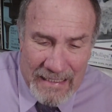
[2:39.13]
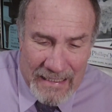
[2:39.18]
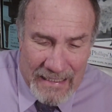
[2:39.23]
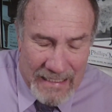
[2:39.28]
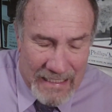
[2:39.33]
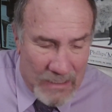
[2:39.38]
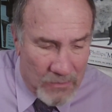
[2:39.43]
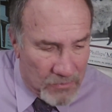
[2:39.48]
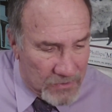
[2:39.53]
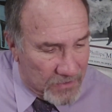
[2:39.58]

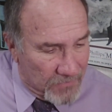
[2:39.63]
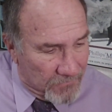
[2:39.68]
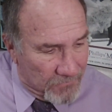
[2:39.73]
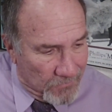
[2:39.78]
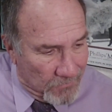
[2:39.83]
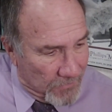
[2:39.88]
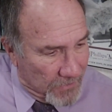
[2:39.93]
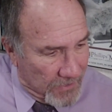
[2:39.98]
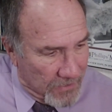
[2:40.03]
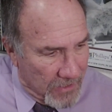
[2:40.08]
He was a
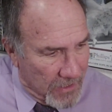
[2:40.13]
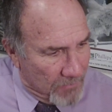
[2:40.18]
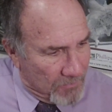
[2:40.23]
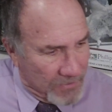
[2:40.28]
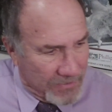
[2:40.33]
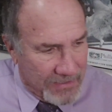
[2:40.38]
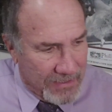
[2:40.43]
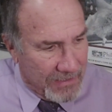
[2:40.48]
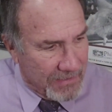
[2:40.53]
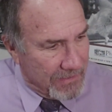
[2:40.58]
very
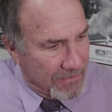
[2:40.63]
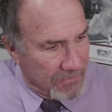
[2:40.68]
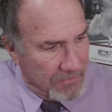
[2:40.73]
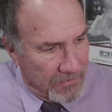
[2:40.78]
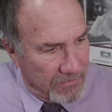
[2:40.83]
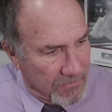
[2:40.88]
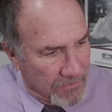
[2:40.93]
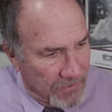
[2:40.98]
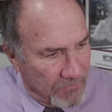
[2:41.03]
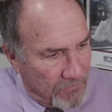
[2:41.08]
complicated,
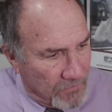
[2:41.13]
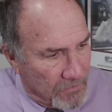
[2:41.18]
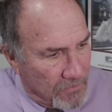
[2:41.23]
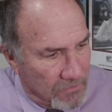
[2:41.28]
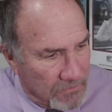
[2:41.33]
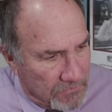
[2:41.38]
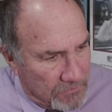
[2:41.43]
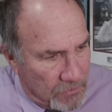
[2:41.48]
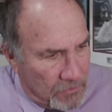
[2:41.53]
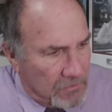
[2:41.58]

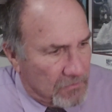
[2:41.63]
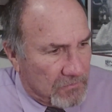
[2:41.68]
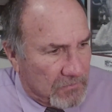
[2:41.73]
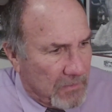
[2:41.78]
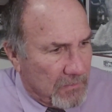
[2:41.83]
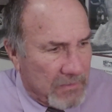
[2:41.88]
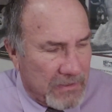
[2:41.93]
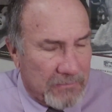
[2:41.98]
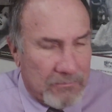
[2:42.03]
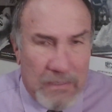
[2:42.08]
difficult
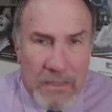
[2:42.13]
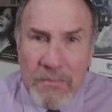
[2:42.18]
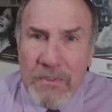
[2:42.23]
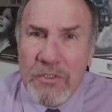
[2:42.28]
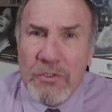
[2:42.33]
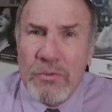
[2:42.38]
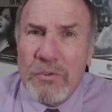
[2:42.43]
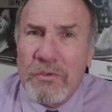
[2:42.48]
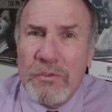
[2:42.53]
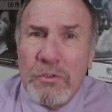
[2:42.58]

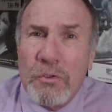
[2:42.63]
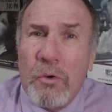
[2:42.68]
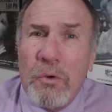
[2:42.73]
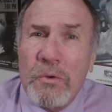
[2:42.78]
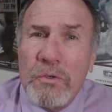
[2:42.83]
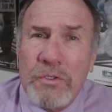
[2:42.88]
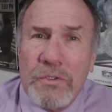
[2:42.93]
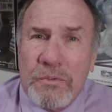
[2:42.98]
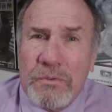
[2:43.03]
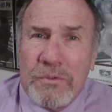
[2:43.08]
maybe
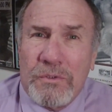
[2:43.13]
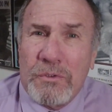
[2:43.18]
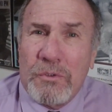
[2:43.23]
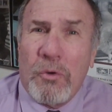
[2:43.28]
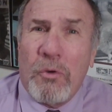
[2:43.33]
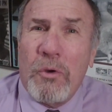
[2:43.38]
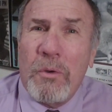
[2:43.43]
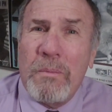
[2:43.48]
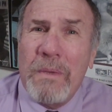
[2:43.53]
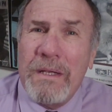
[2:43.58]

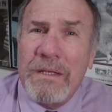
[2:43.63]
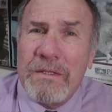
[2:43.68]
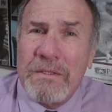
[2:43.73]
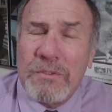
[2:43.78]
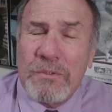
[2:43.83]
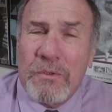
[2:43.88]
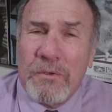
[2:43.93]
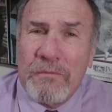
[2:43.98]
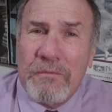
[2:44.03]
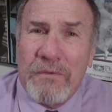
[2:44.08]
tormented
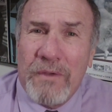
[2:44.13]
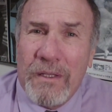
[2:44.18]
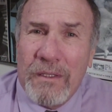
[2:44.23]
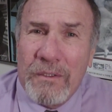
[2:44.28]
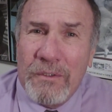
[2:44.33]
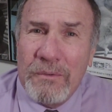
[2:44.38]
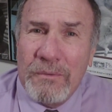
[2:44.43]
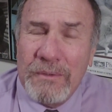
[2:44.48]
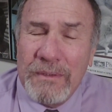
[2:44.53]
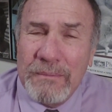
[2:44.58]
sort of
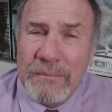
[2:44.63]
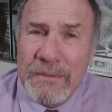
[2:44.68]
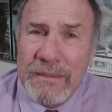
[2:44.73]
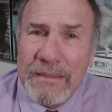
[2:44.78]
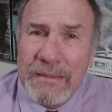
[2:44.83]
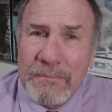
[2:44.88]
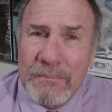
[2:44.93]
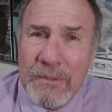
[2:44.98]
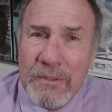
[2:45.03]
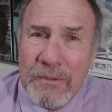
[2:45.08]
fellow. I
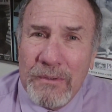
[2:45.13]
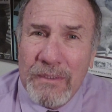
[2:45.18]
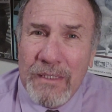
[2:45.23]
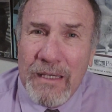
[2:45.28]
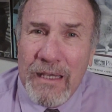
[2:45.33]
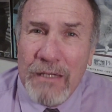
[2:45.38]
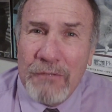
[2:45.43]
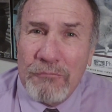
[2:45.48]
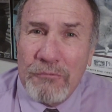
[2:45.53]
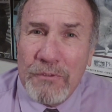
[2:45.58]
mean,
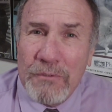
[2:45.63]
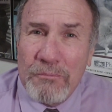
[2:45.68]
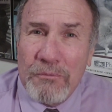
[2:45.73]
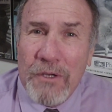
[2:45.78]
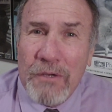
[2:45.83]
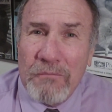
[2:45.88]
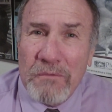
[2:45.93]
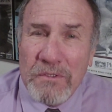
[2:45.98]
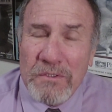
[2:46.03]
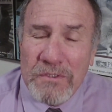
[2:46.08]
apparently, Andre
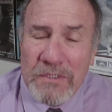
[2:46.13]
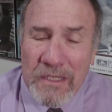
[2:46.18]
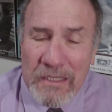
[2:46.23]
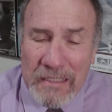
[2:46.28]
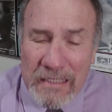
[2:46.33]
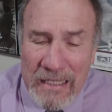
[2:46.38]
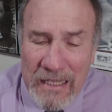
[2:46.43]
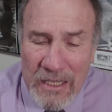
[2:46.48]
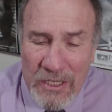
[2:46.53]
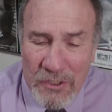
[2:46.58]
Previn
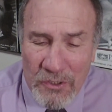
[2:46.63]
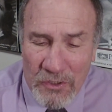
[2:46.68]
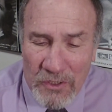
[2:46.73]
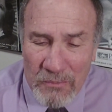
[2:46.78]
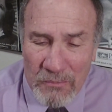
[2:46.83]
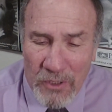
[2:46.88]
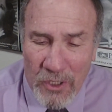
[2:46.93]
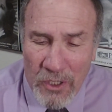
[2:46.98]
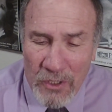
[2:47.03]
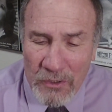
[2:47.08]
said it took
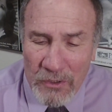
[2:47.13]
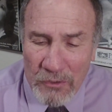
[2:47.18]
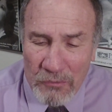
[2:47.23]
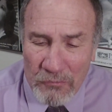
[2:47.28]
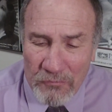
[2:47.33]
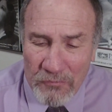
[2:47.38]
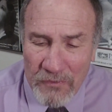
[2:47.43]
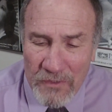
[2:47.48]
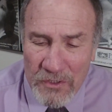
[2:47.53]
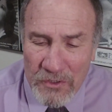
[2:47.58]
him longer
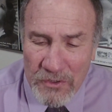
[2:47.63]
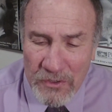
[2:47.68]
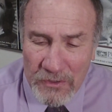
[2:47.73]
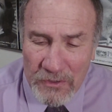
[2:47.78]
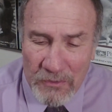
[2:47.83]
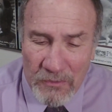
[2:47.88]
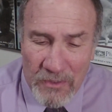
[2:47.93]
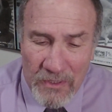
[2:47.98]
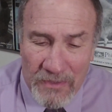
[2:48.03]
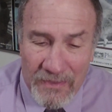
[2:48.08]
to finish a
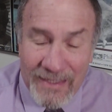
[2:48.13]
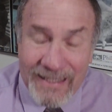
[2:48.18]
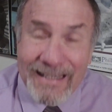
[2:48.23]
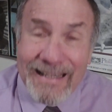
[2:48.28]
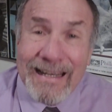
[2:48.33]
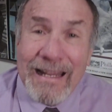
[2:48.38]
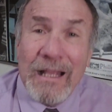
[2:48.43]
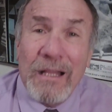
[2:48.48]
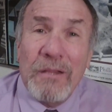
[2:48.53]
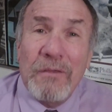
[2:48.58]
lyric than
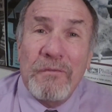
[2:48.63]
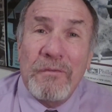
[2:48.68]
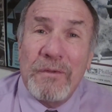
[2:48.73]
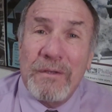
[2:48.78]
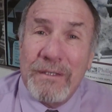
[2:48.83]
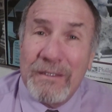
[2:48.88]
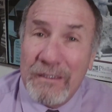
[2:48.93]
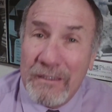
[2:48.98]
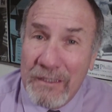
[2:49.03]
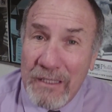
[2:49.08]
an
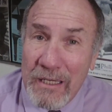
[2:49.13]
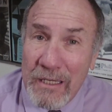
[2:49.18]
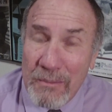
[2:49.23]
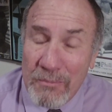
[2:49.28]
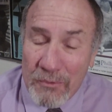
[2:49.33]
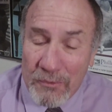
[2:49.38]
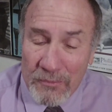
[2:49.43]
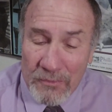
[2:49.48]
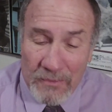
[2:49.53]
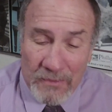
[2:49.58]
elephant in
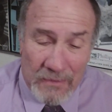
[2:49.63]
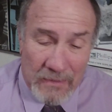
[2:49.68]
labor.